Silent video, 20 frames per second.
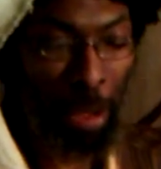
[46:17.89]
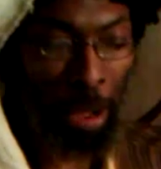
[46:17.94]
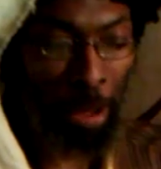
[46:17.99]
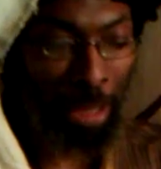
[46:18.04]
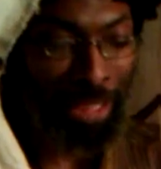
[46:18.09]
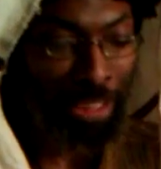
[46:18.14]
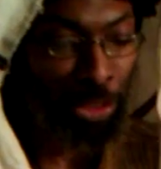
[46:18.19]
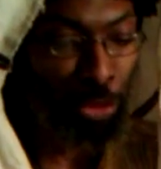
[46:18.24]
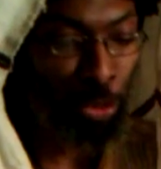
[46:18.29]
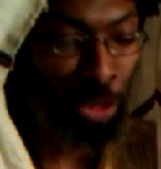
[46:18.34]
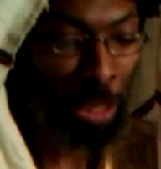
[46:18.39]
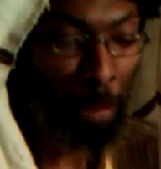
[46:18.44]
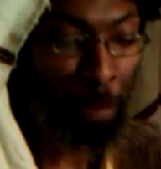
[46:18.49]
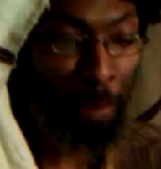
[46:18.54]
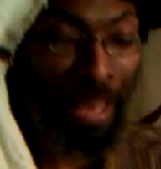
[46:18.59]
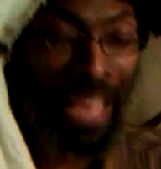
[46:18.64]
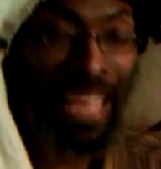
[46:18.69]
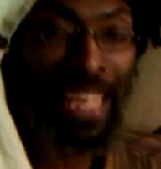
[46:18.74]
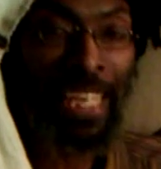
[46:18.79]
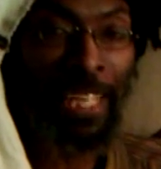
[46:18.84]
it's really
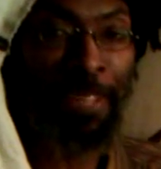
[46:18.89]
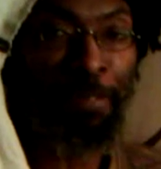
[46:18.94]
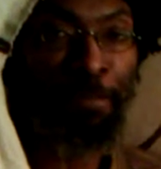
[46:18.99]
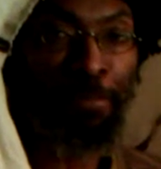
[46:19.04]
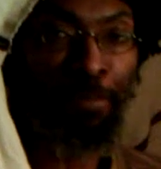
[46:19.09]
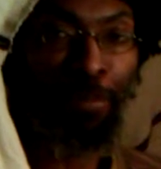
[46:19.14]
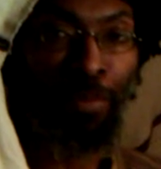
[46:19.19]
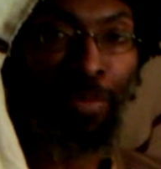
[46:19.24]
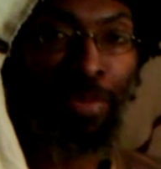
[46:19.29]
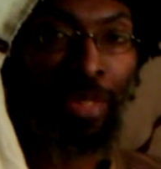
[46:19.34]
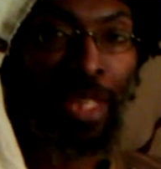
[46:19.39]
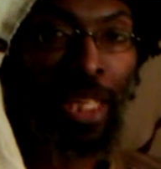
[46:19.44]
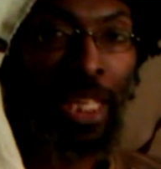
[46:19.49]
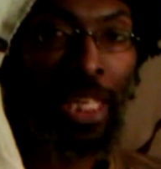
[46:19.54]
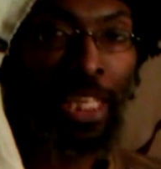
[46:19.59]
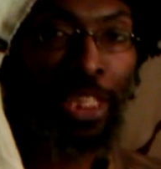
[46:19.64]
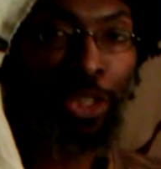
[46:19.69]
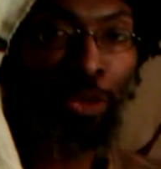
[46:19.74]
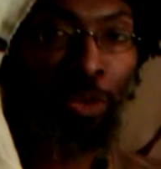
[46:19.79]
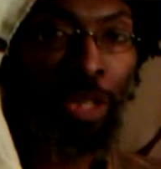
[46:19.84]
petty.
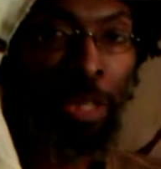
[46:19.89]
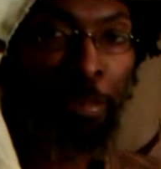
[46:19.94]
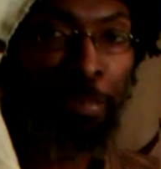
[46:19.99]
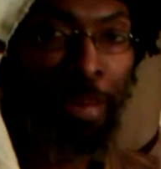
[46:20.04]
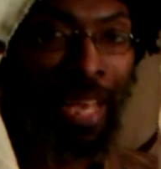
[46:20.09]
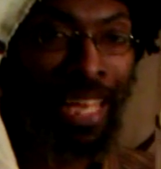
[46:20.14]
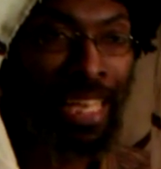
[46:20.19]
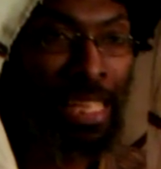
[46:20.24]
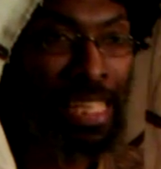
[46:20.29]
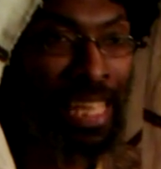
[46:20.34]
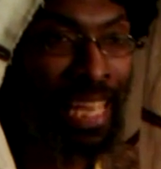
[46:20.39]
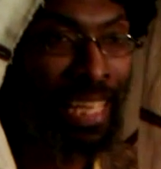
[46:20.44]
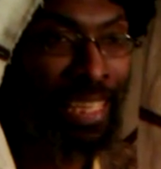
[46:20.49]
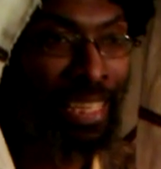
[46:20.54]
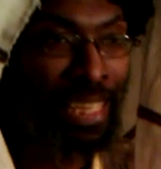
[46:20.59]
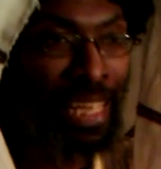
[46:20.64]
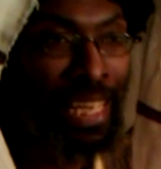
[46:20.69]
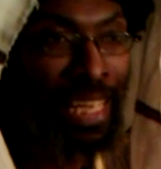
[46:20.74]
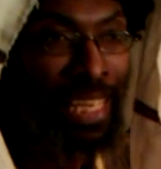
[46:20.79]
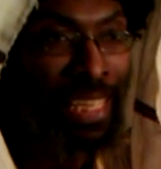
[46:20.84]
It's really petty, yet
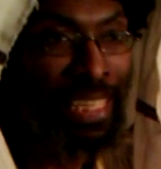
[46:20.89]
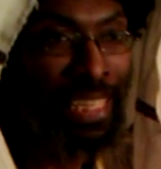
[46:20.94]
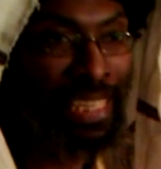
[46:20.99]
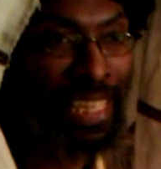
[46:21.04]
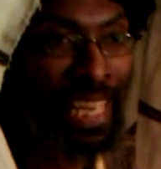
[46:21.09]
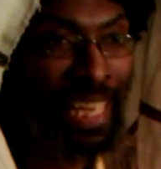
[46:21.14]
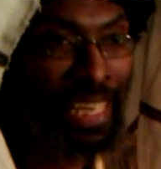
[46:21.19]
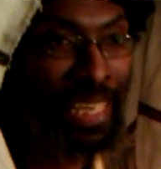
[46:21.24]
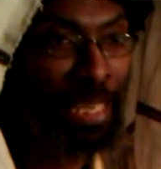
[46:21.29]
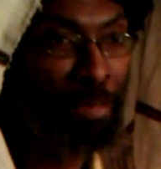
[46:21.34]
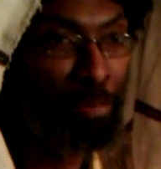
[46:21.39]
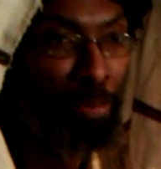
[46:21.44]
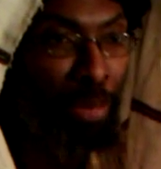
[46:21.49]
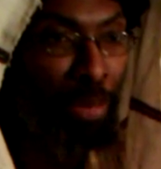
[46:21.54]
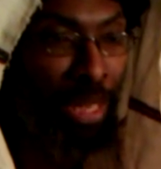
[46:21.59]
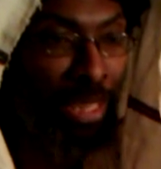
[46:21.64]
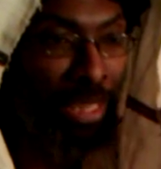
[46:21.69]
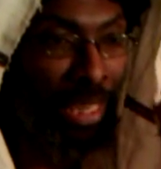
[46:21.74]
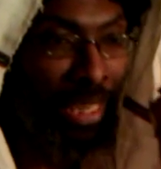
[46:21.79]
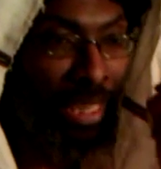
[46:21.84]

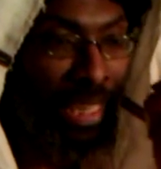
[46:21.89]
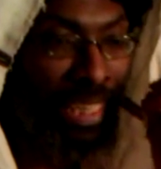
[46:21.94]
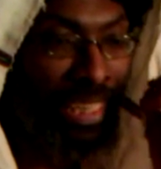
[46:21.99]
it